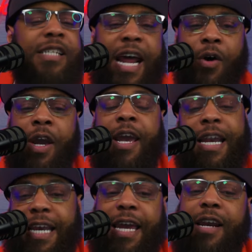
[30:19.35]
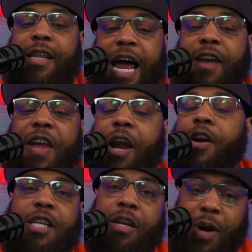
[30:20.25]
Now, he did get a lot of
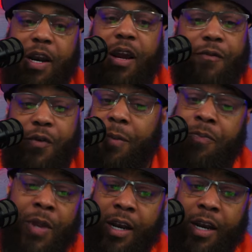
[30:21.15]
guaranteed money up front.